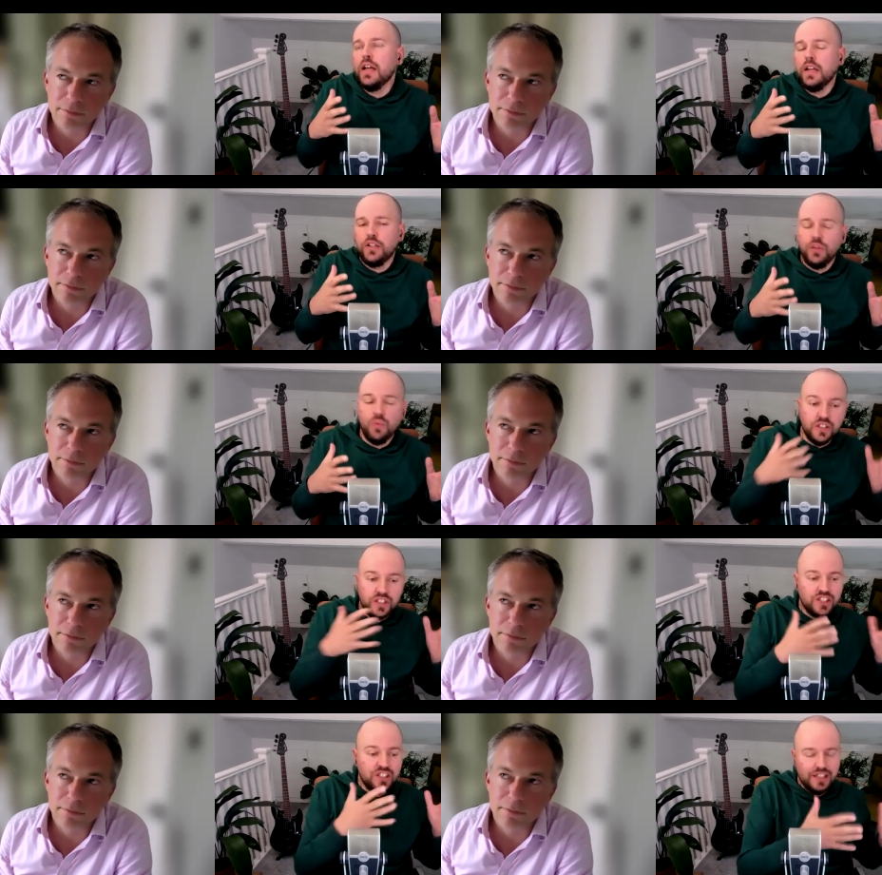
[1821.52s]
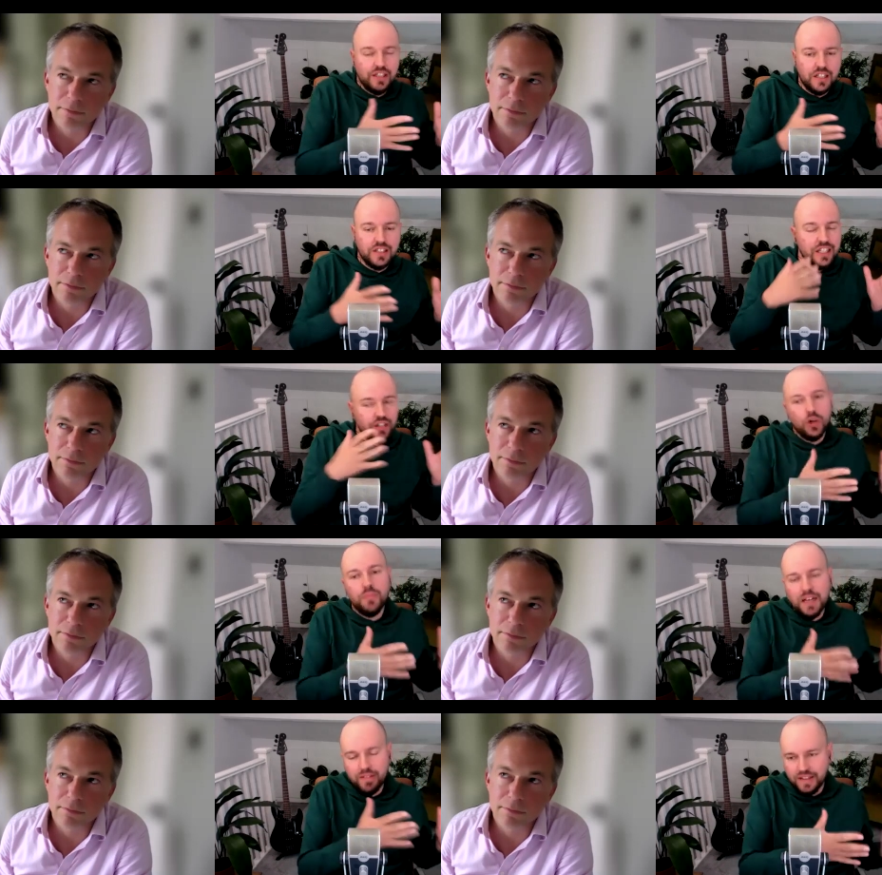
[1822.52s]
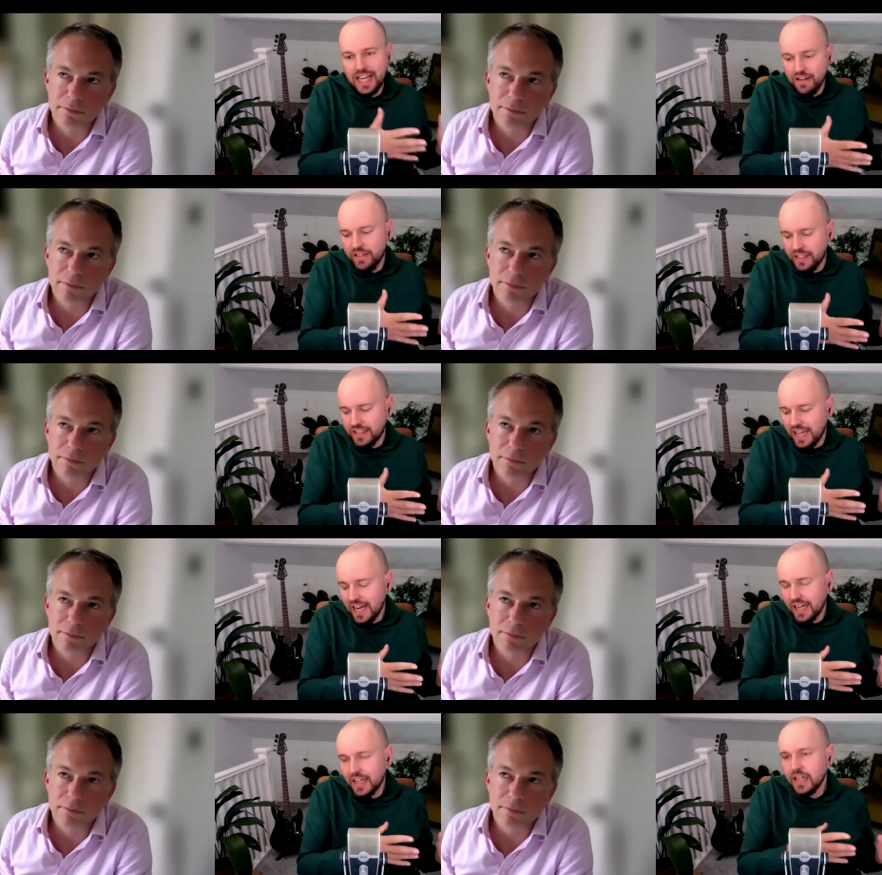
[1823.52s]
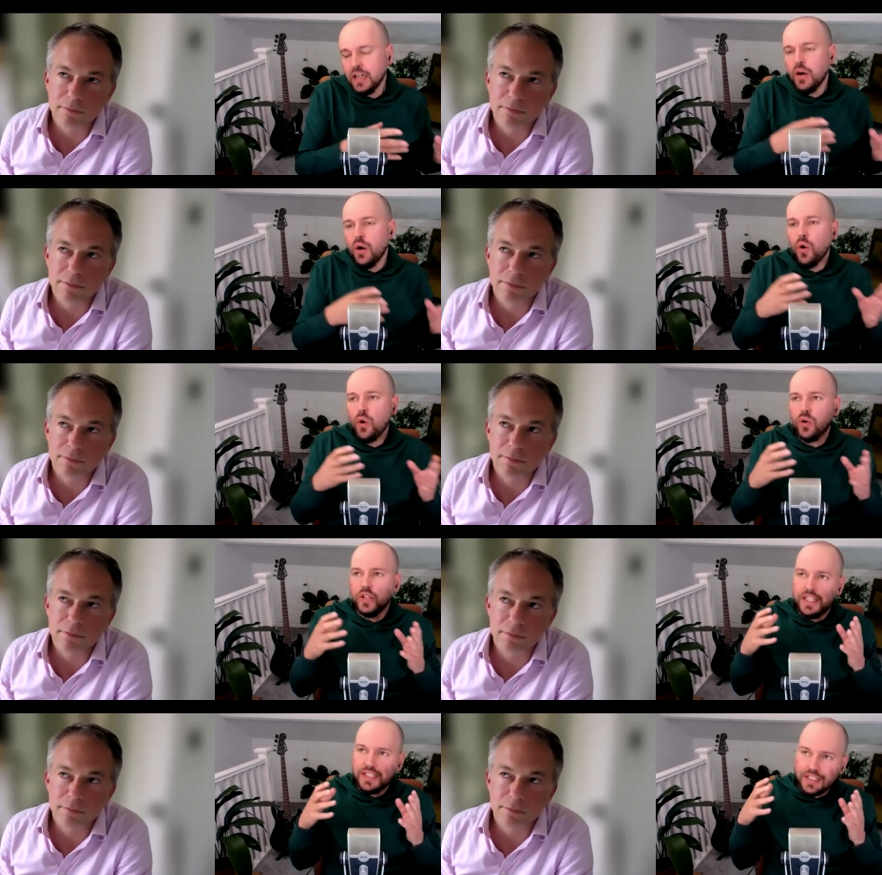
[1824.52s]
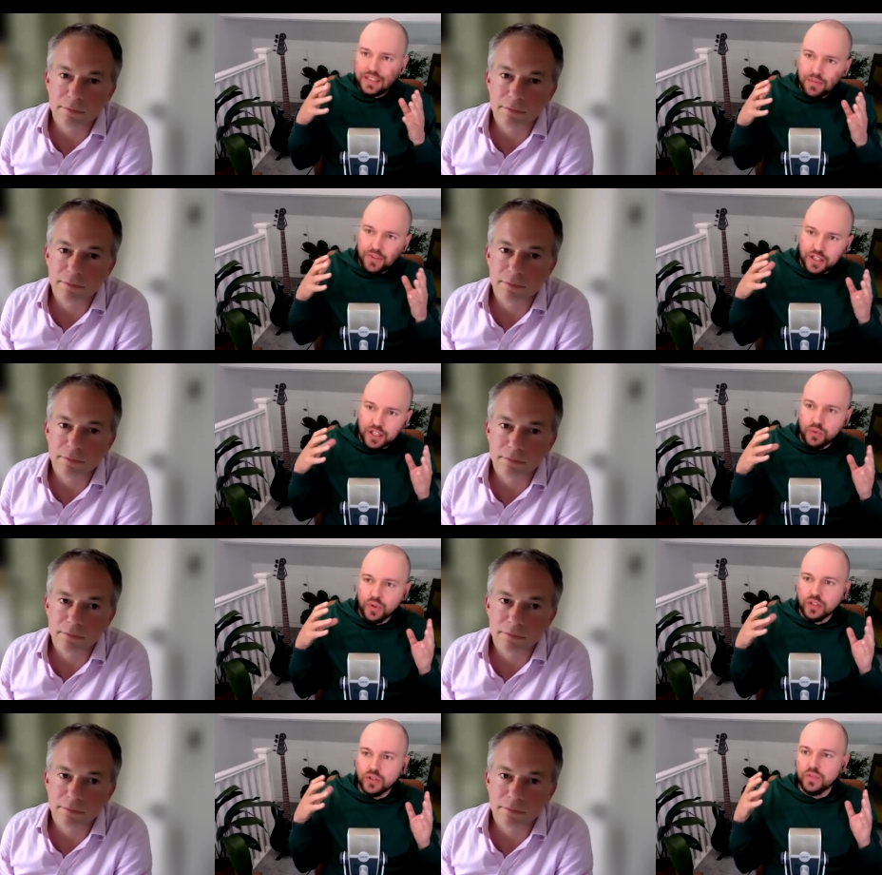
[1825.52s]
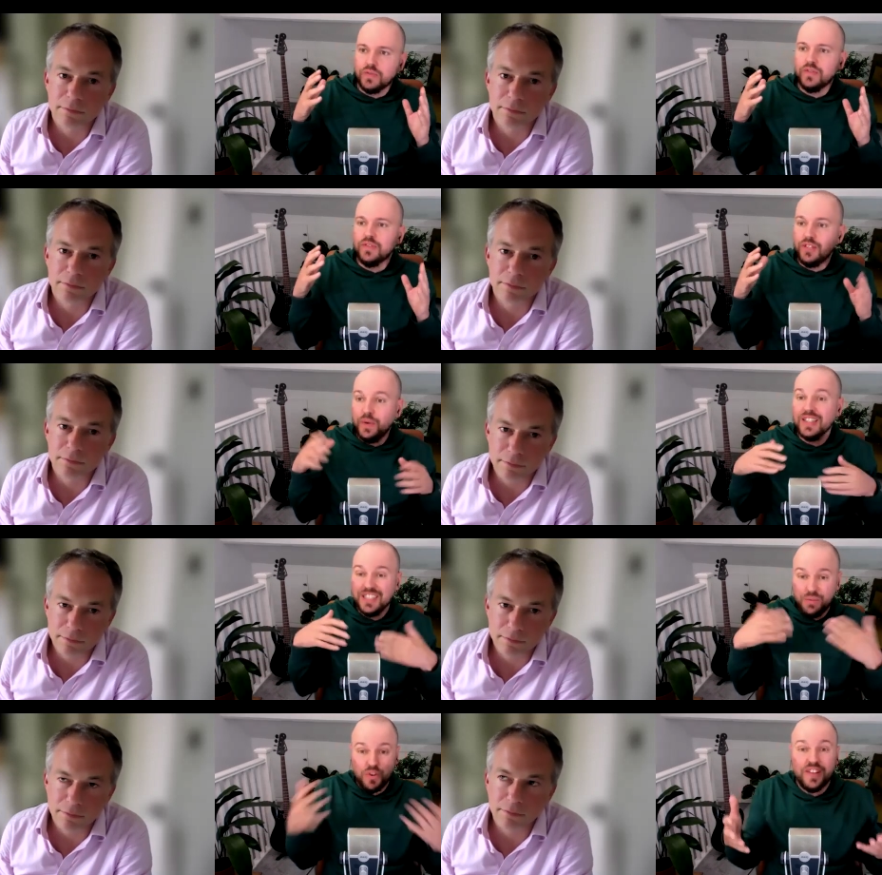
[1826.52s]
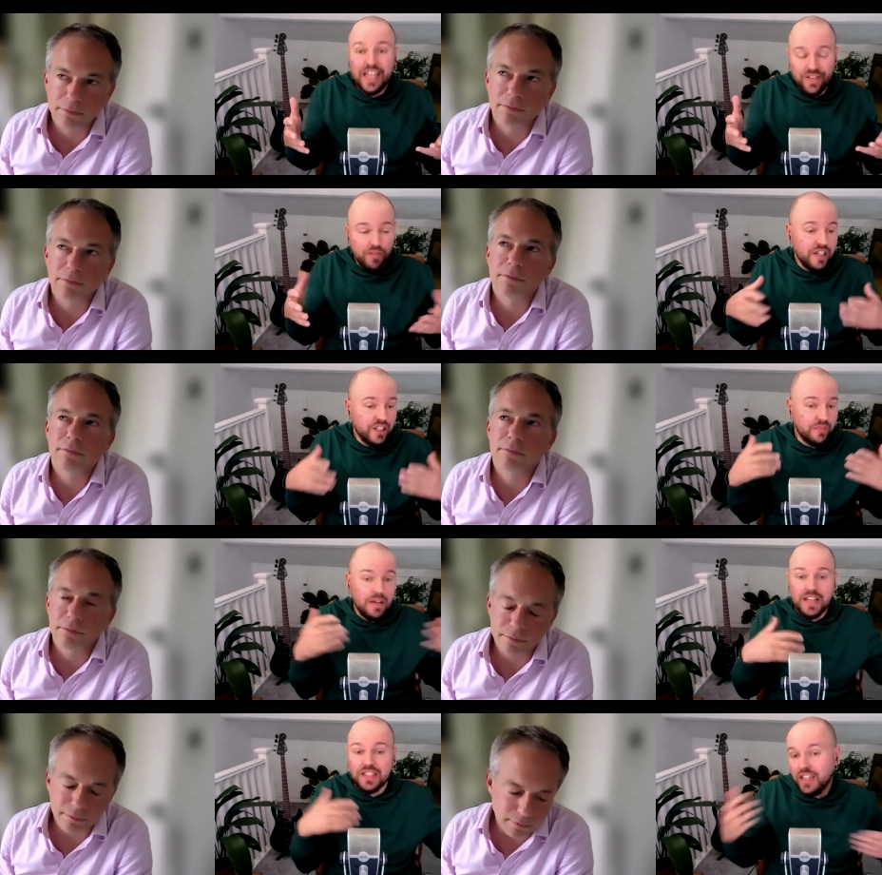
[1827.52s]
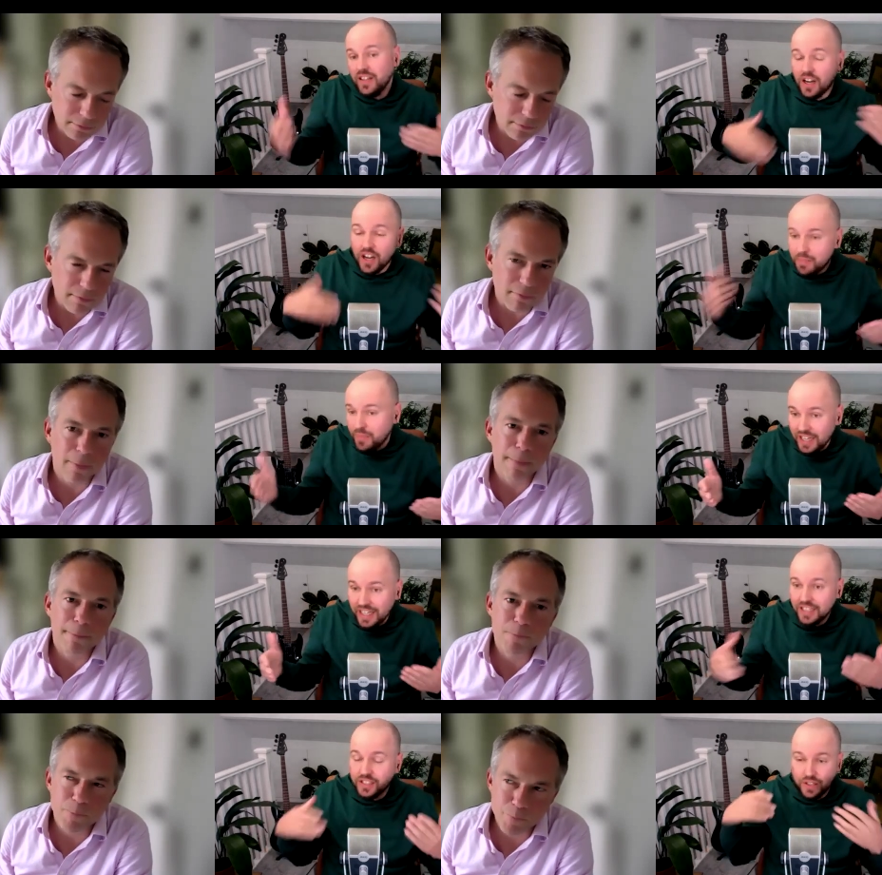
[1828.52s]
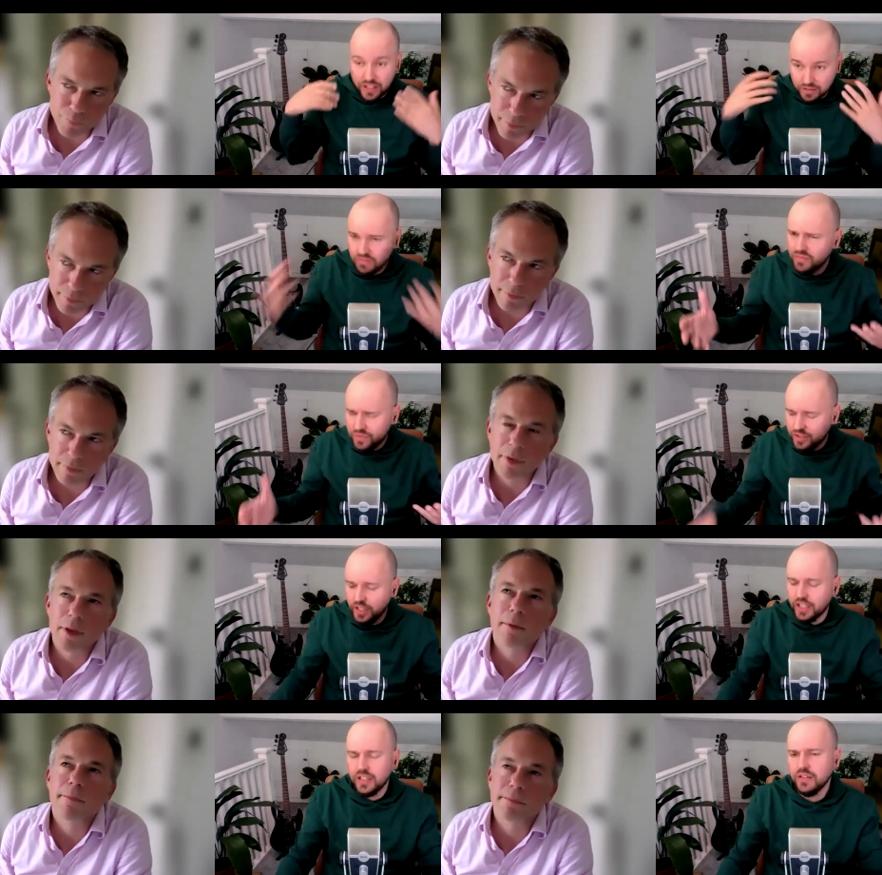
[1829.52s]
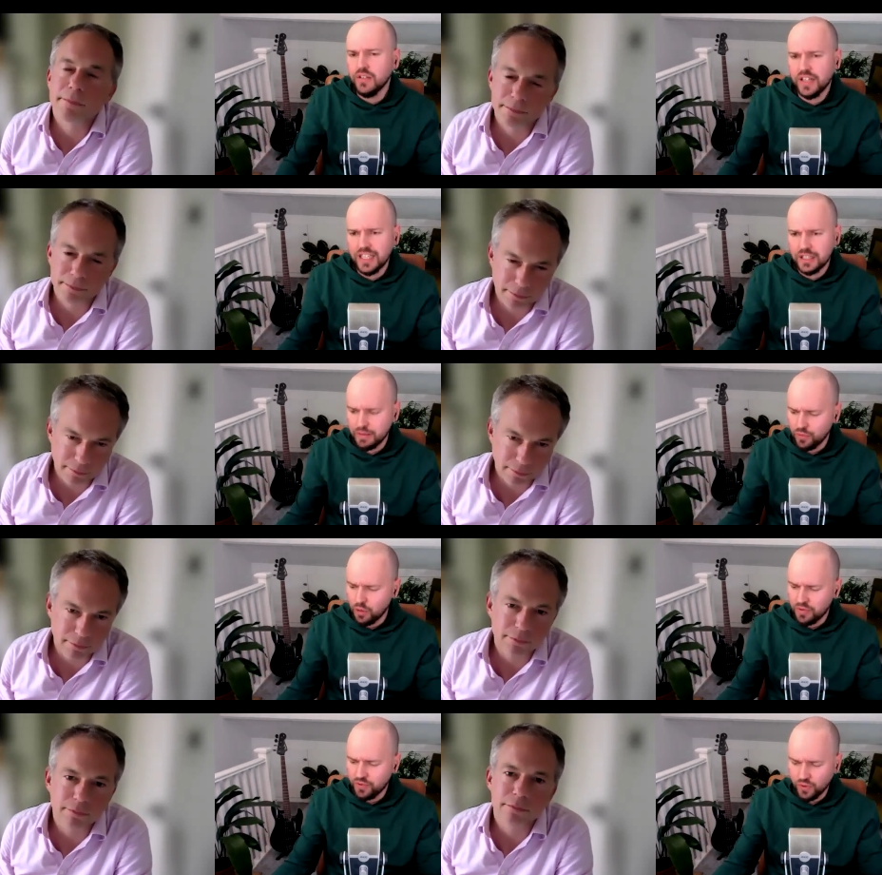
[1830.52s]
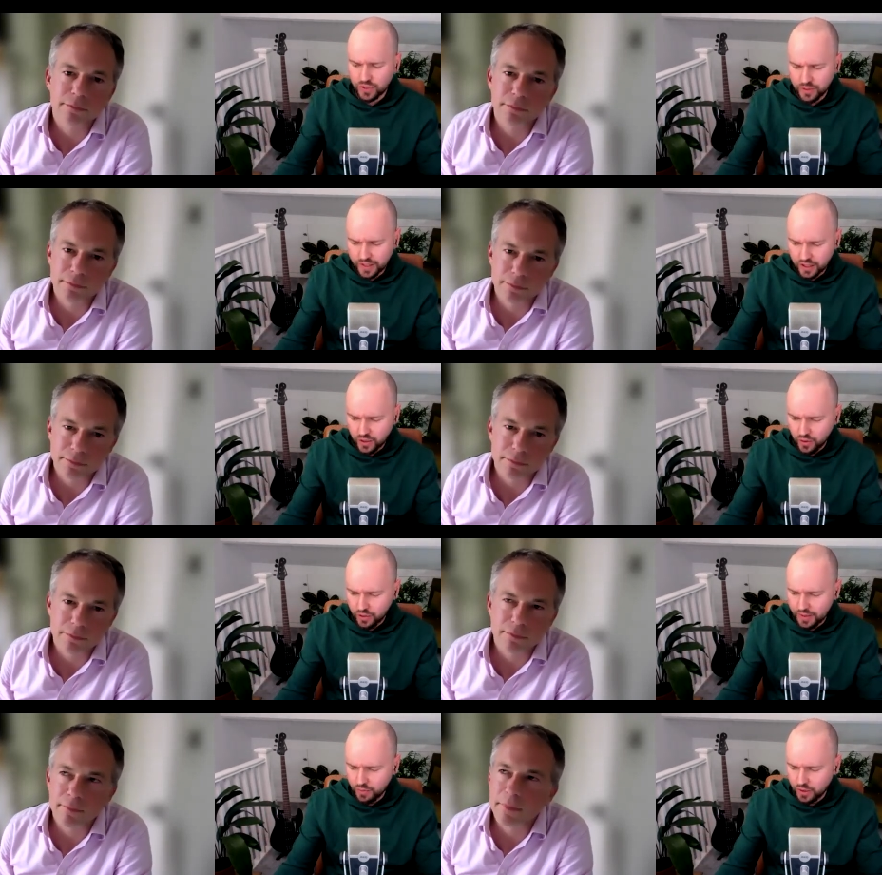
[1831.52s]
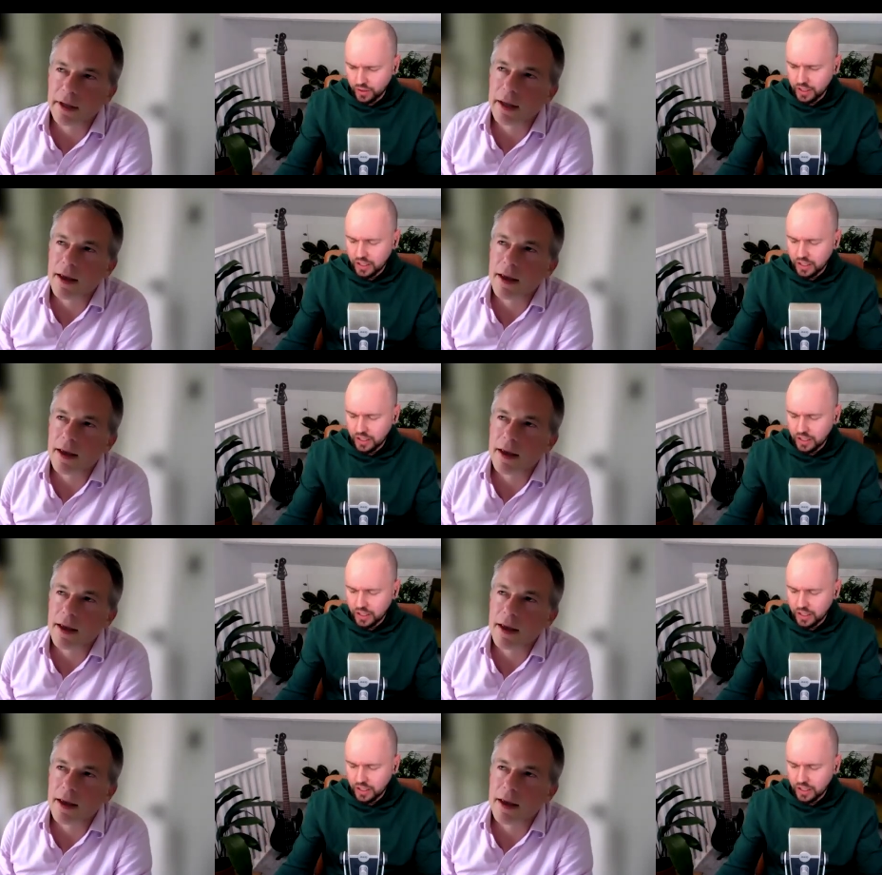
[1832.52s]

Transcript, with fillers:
Speaker 1: uh, you want to like see a top level there in the deck or is it something that you want to sort of you actually want that information maybe as another hyperlink so you can so you can look into it more before doing a call? I mean, what